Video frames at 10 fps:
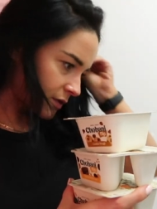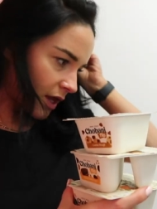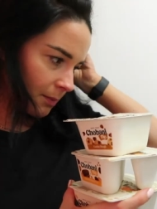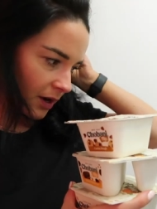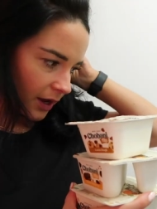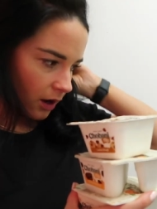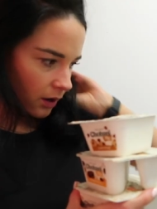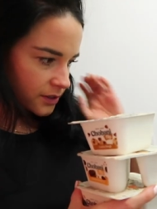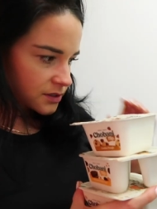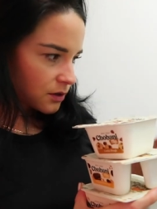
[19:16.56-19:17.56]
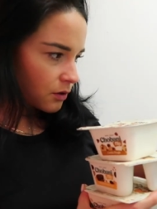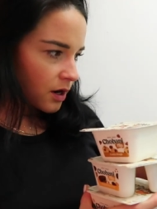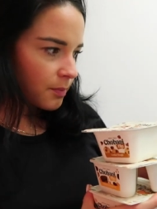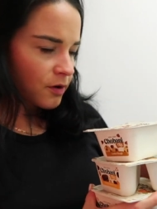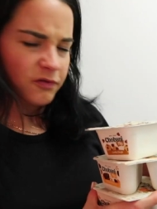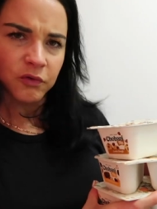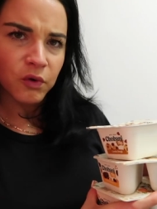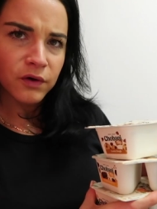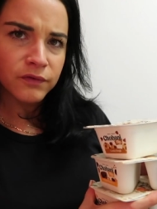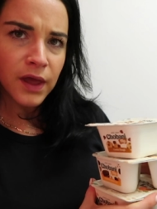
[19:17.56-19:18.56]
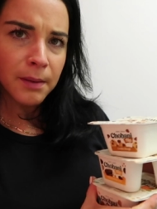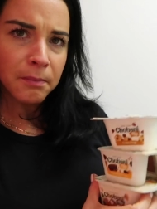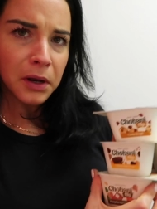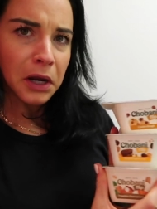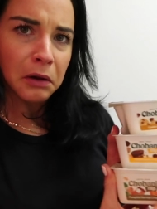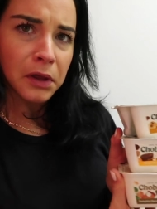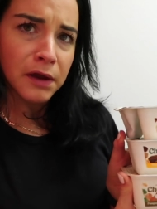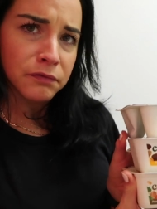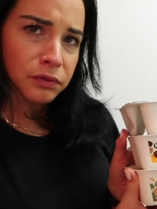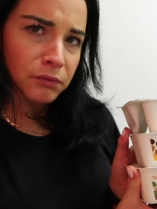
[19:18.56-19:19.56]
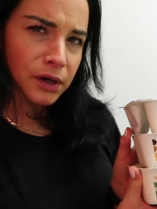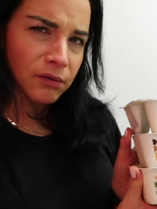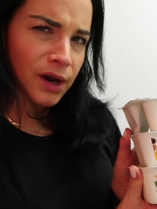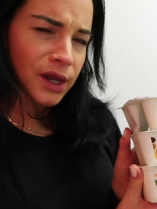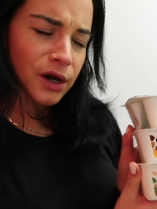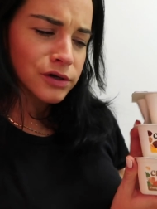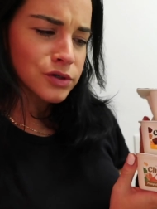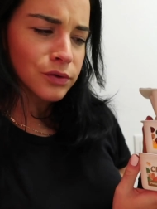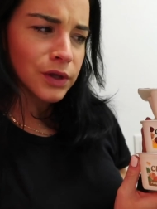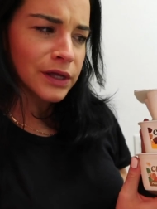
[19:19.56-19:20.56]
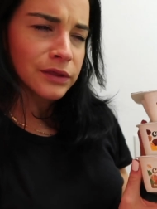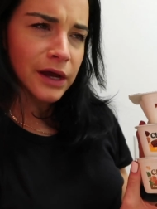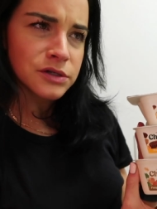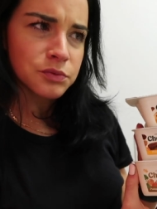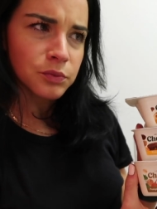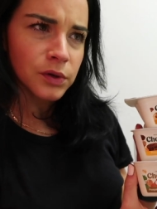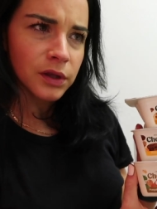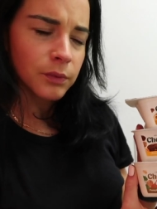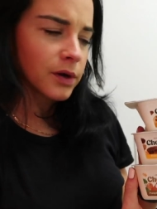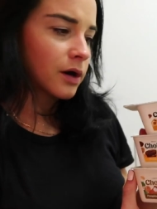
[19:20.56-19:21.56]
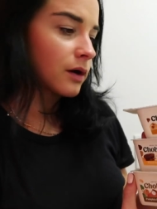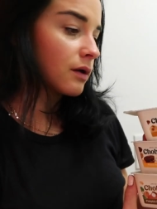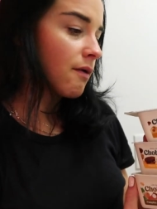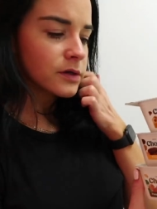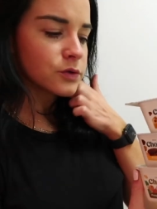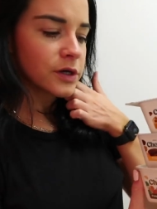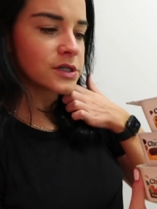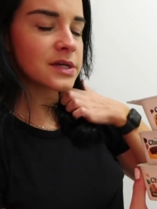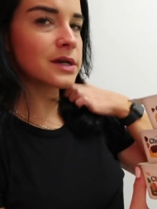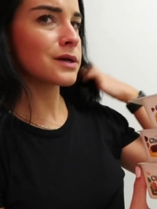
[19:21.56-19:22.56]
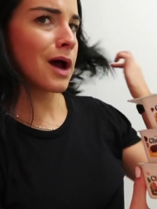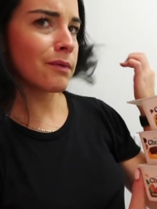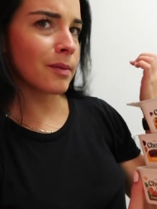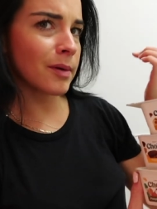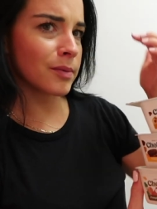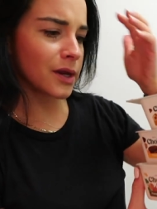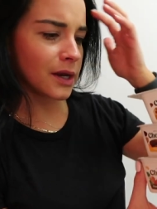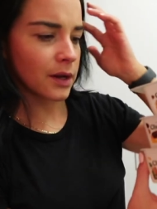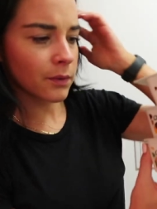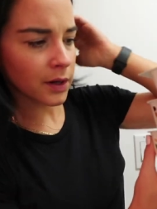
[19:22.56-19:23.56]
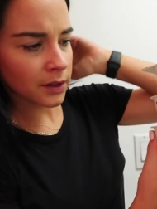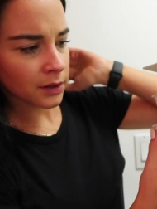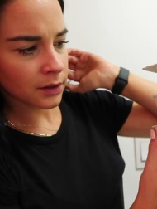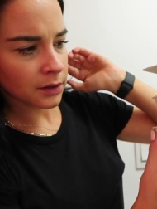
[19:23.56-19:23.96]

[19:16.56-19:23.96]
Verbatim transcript: with them and I honestly thought I bought four of them, but I only have three right here. So like, that's really weird. Do I just like not remember eating one?